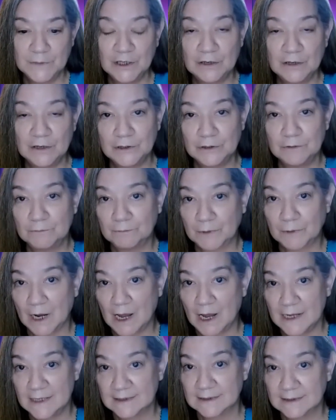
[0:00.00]
you
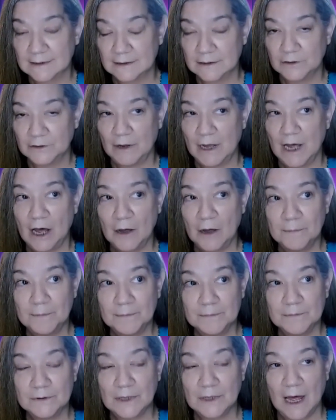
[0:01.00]
rise, you
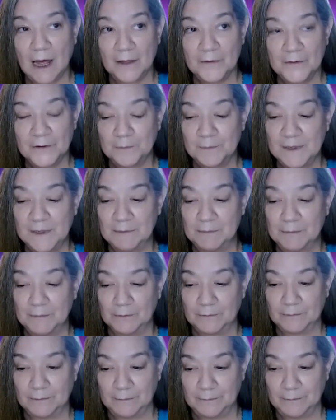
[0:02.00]
help other
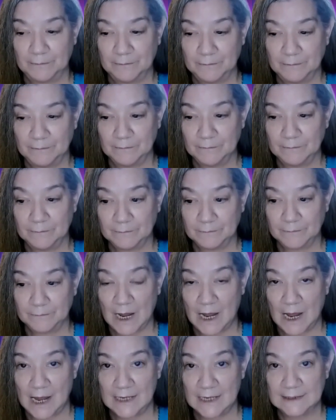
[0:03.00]
people
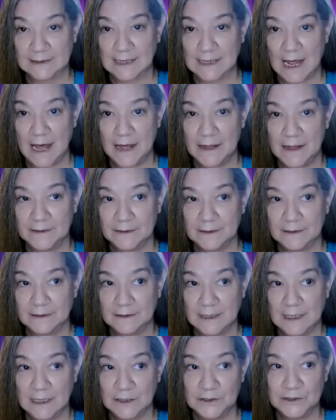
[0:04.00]
rise, and
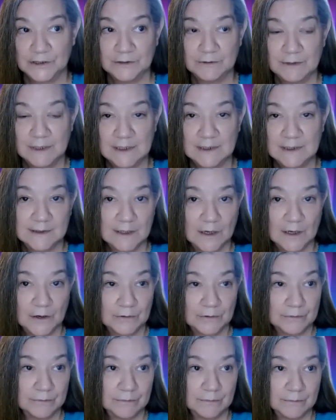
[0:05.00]
in doing
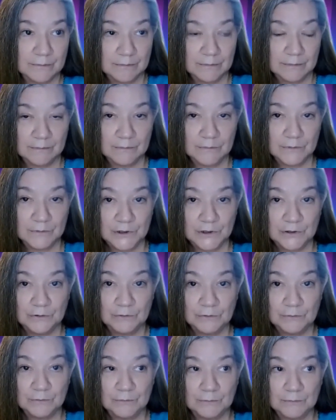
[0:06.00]
so,
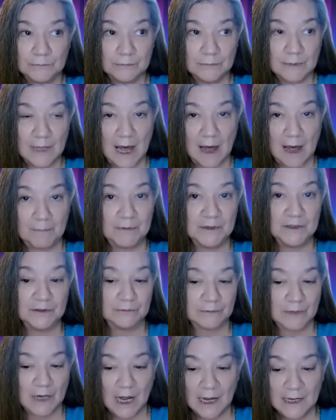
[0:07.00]
you happen
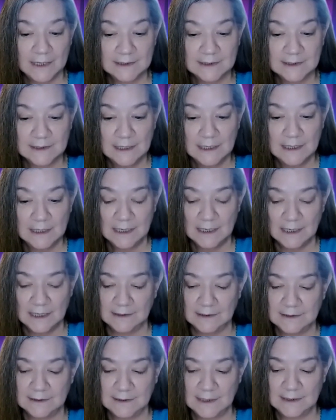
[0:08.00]
to rise.
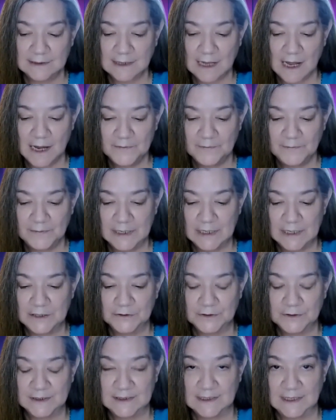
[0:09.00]
It's kind of an
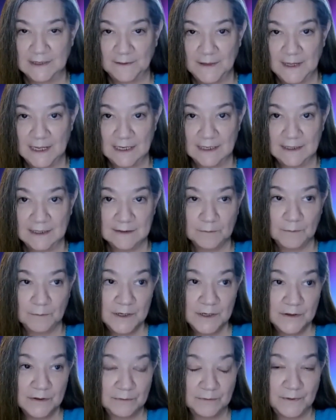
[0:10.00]
interesting thing. It's
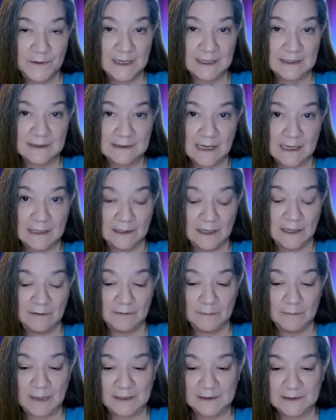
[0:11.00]
one of the things I
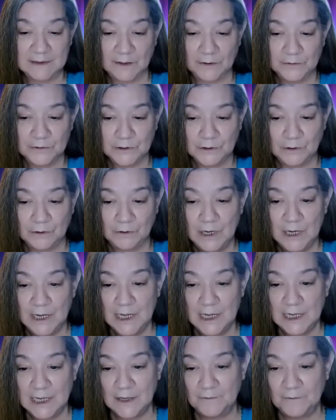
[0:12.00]
love about social.
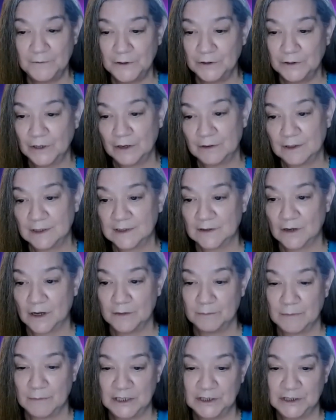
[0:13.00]
If you notice
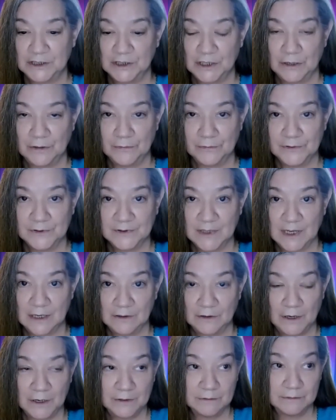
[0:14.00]
on my shows
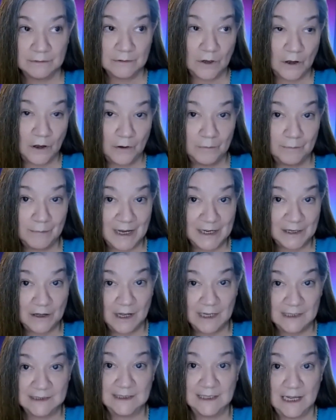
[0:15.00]
and on all my
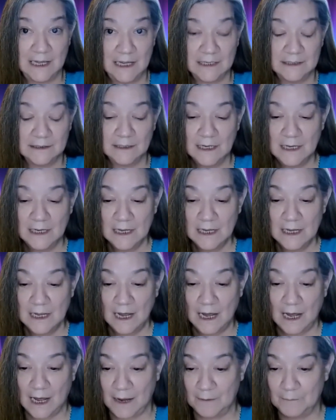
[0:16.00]
content,
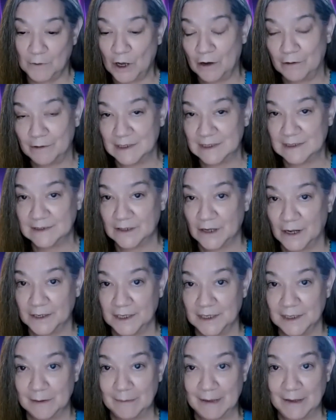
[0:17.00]
I'm always
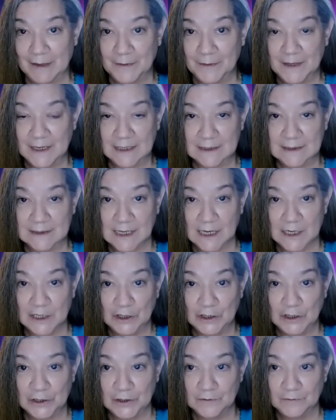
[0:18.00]
talking about things I
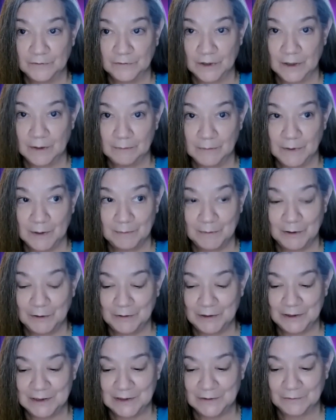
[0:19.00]
learn from a
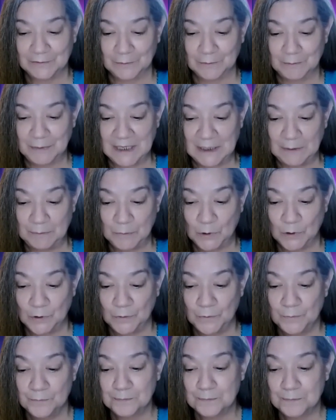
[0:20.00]
million different
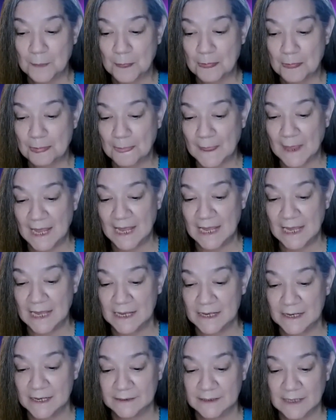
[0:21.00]
people.
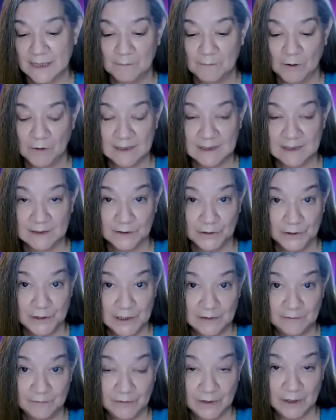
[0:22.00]
And I'm always
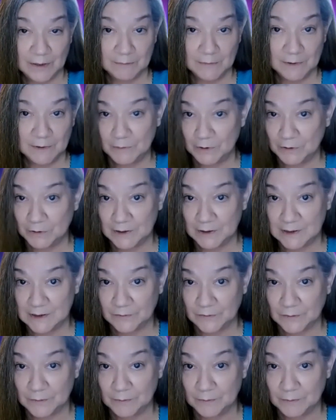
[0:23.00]
learning from a million